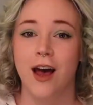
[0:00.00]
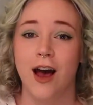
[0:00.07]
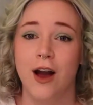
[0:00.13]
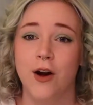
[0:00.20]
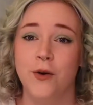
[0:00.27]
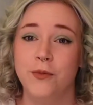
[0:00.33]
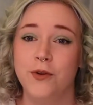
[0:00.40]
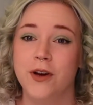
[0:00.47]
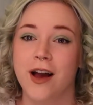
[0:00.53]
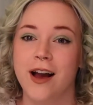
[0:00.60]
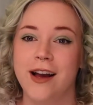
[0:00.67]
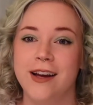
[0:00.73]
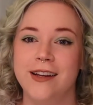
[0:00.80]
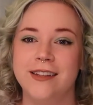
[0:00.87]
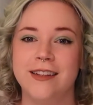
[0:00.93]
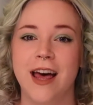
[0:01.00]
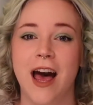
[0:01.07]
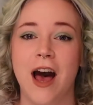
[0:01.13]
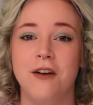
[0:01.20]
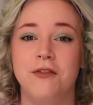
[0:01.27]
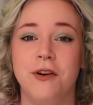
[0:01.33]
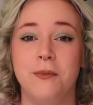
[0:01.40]
I hope you guys
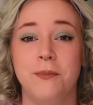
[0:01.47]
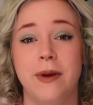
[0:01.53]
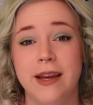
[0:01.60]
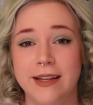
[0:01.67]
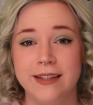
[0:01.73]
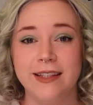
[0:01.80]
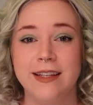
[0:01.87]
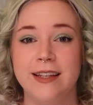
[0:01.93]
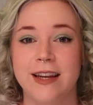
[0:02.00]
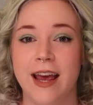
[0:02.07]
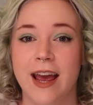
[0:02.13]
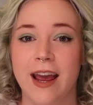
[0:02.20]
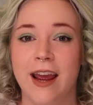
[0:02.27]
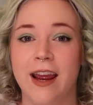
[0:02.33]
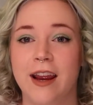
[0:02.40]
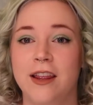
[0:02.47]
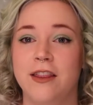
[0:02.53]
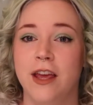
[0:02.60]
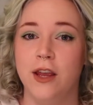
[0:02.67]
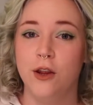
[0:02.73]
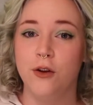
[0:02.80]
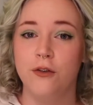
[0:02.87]
have an amazing day.
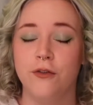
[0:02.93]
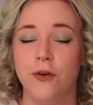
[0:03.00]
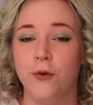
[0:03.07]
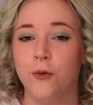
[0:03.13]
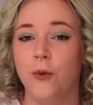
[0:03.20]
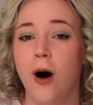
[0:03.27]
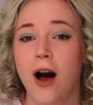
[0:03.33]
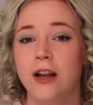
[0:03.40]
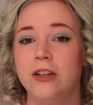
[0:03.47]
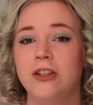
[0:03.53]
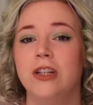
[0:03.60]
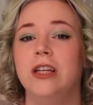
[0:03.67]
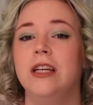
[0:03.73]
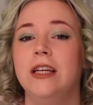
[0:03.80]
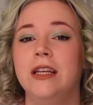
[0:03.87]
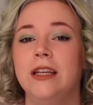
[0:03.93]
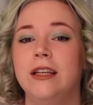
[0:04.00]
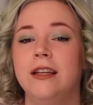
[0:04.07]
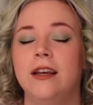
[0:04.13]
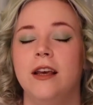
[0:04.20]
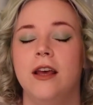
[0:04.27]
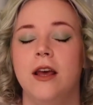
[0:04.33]
Thank you for
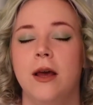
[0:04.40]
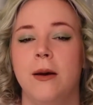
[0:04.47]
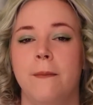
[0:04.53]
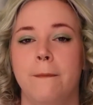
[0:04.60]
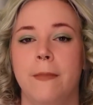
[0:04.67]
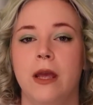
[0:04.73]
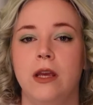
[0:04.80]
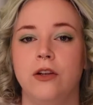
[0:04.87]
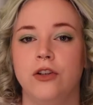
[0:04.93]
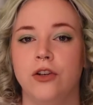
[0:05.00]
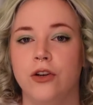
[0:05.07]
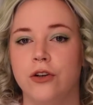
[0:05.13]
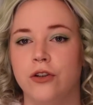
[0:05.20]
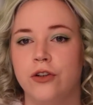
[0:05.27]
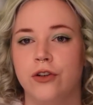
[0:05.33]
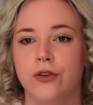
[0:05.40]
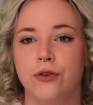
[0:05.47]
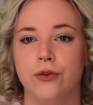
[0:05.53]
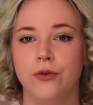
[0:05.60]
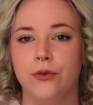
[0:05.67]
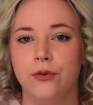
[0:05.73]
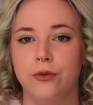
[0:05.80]
watching. Make sure
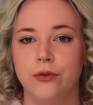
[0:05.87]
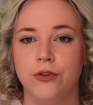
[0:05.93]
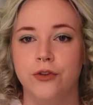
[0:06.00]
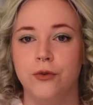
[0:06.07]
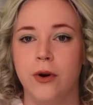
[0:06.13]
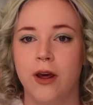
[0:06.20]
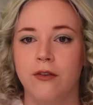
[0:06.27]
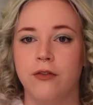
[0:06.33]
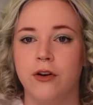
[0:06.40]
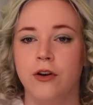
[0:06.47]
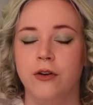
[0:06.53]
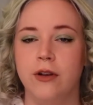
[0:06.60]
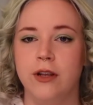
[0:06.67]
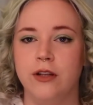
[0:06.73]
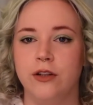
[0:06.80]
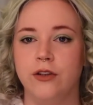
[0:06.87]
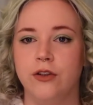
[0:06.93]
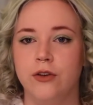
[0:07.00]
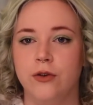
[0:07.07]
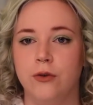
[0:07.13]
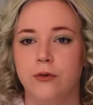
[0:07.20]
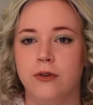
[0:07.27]
to do whatever you need to
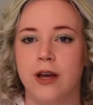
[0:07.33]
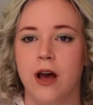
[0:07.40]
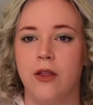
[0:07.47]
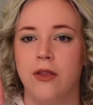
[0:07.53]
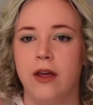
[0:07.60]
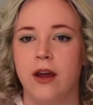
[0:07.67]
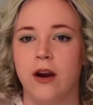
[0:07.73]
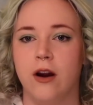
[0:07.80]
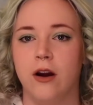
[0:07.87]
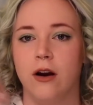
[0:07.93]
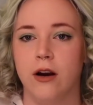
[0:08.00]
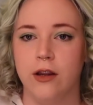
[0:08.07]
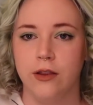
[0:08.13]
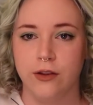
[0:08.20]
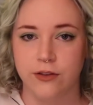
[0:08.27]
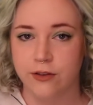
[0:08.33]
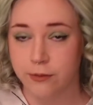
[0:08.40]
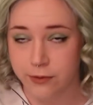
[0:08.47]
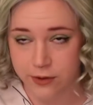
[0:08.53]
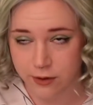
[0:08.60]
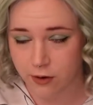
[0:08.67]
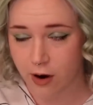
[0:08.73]
do down there and the
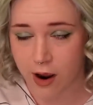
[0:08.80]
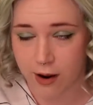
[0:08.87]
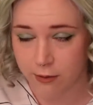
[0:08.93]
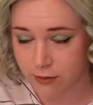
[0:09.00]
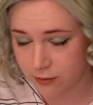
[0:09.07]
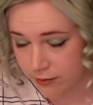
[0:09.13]
subscribe or